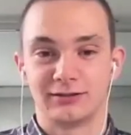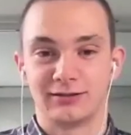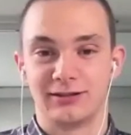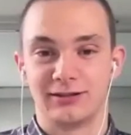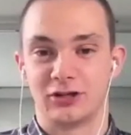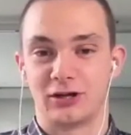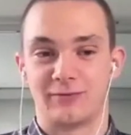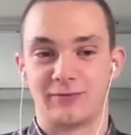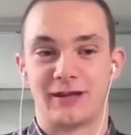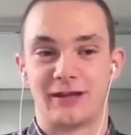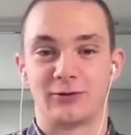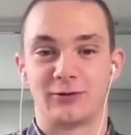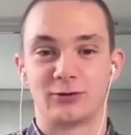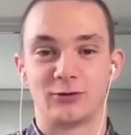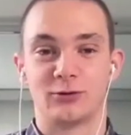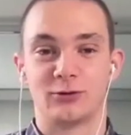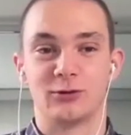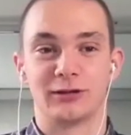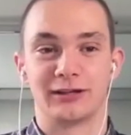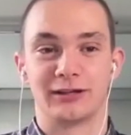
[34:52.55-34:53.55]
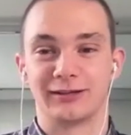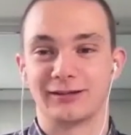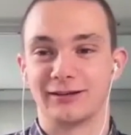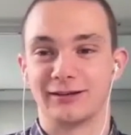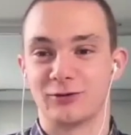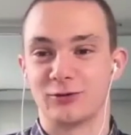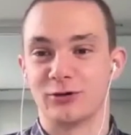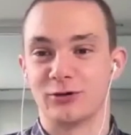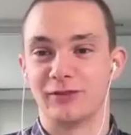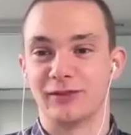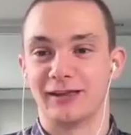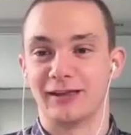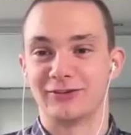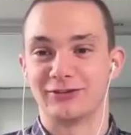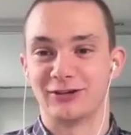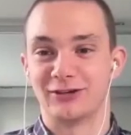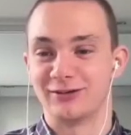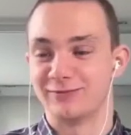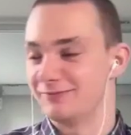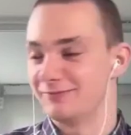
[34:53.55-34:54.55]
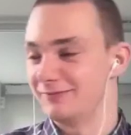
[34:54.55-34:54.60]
as I'm now calling it. I've coined that term.